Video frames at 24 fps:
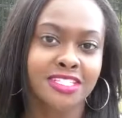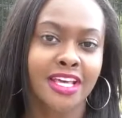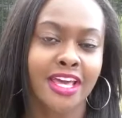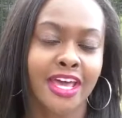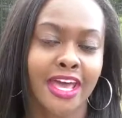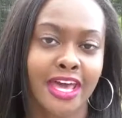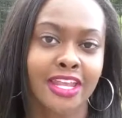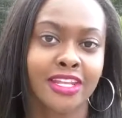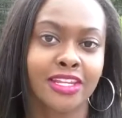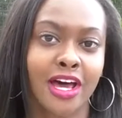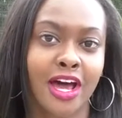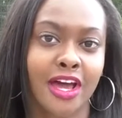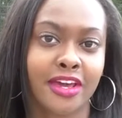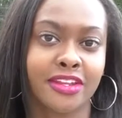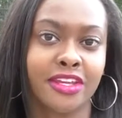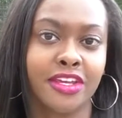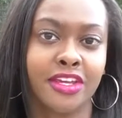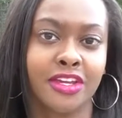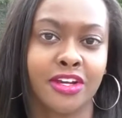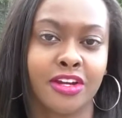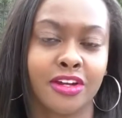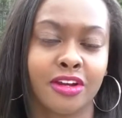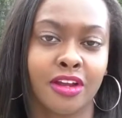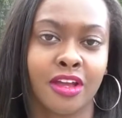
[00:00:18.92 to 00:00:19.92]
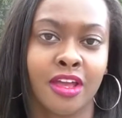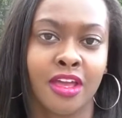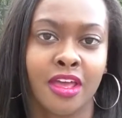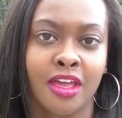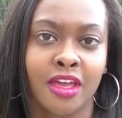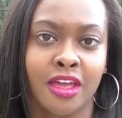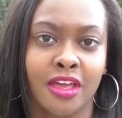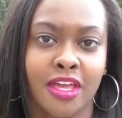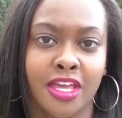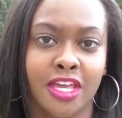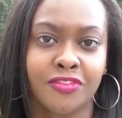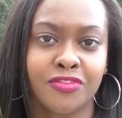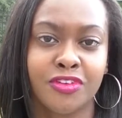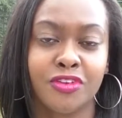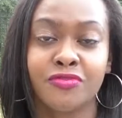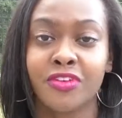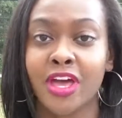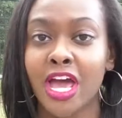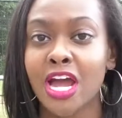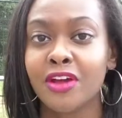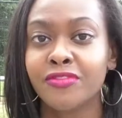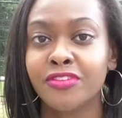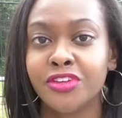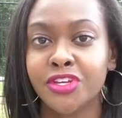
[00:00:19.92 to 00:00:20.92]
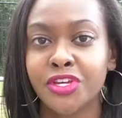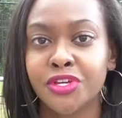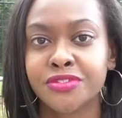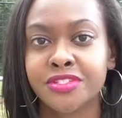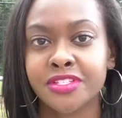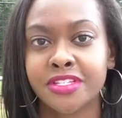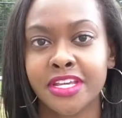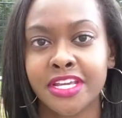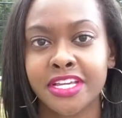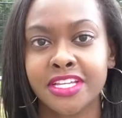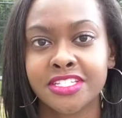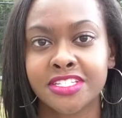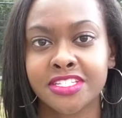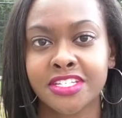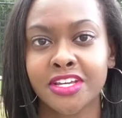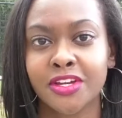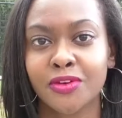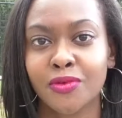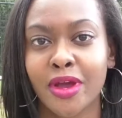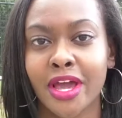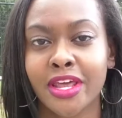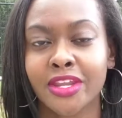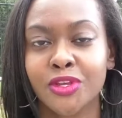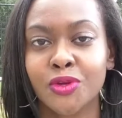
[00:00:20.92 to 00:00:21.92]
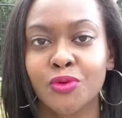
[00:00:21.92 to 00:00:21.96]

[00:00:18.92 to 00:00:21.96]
the headline here? If you've ever used an e-cigarette,